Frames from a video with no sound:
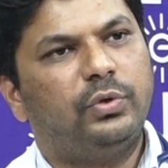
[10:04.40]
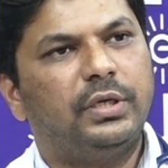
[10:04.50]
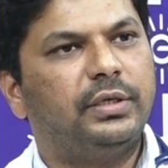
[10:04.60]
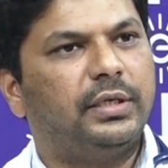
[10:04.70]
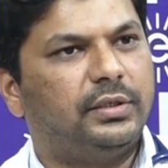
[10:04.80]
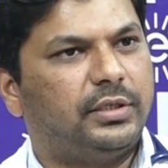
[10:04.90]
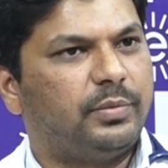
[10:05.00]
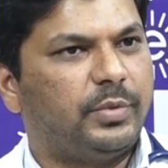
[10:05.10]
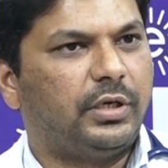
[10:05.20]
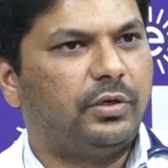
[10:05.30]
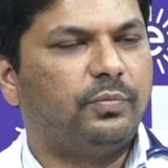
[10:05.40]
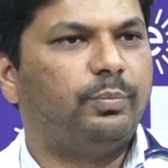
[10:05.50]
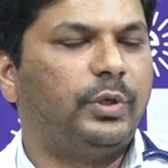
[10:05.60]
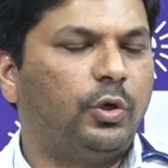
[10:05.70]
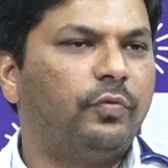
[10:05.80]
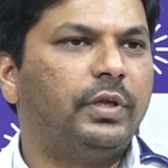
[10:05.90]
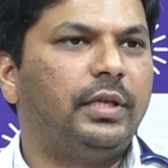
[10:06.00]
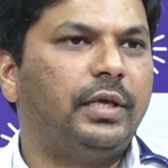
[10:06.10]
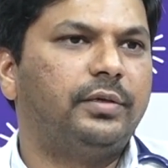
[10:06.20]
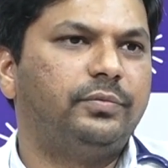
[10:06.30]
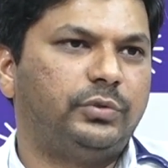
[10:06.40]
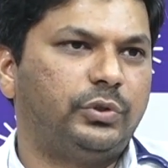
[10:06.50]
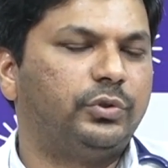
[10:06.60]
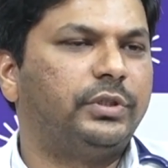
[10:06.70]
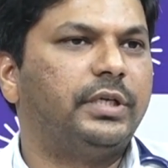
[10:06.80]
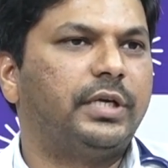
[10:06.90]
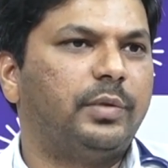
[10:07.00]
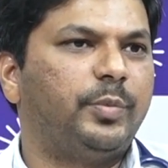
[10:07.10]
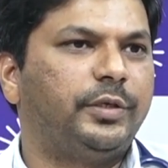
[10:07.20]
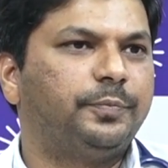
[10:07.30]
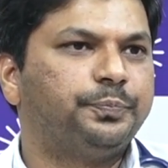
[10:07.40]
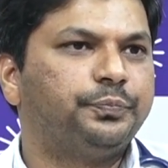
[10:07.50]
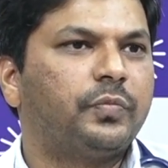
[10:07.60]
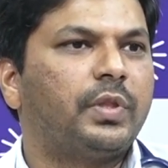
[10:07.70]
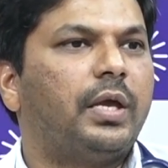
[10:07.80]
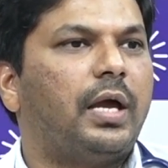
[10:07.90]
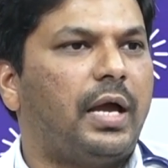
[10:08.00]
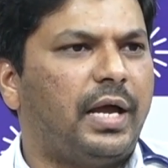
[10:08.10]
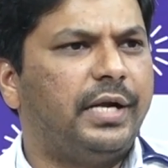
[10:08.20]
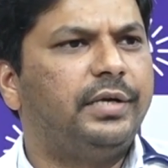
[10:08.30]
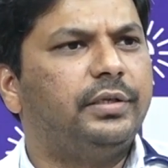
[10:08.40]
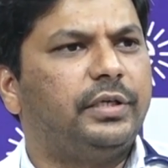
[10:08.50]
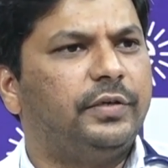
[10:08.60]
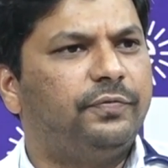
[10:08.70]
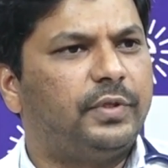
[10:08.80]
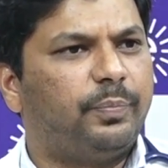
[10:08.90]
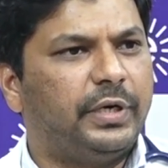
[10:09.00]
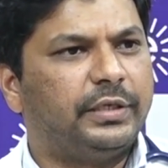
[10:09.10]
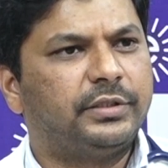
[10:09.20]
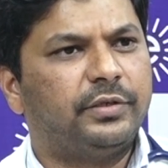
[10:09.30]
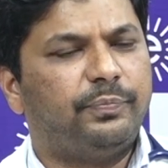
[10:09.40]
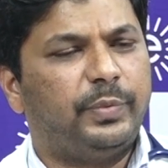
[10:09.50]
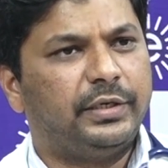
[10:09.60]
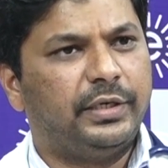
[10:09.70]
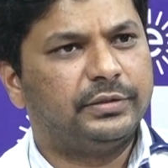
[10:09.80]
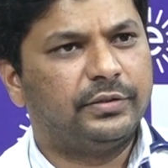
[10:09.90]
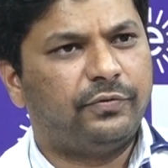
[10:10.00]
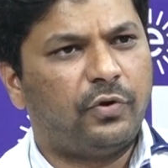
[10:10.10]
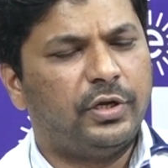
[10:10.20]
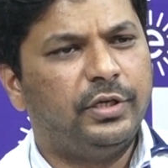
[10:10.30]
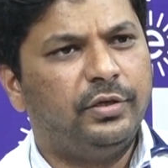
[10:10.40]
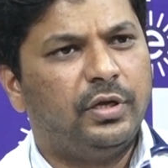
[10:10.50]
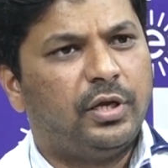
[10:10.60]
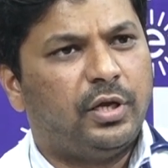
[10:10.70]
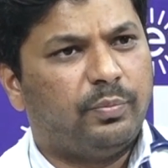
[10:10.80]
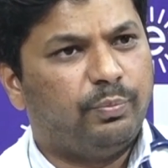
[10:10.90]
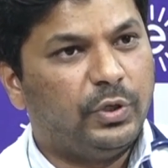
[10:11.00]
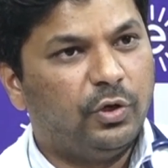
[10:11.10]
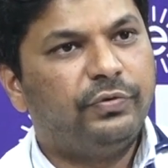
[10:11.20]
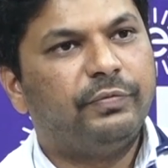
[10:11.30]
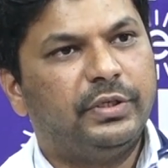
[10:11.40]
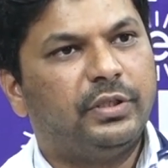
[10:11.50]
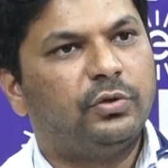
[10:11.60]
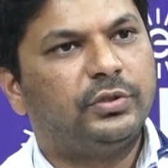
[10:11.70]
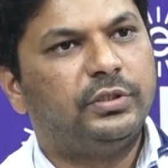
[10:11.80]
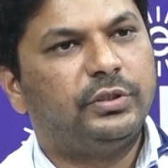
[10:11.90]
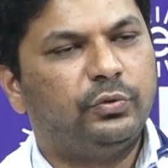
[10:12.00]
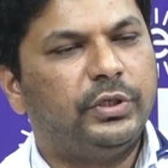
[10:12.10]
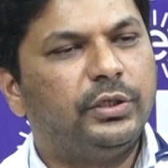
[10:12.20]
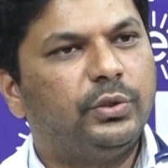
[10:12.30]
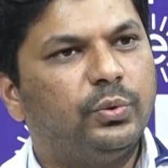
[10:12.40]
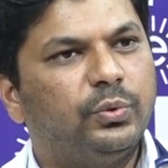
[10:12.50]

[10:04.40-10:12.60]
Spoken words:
you can take treatment at home. Below 1 lakh, you should get admitted. And if the platelets are falling below 50,000, you need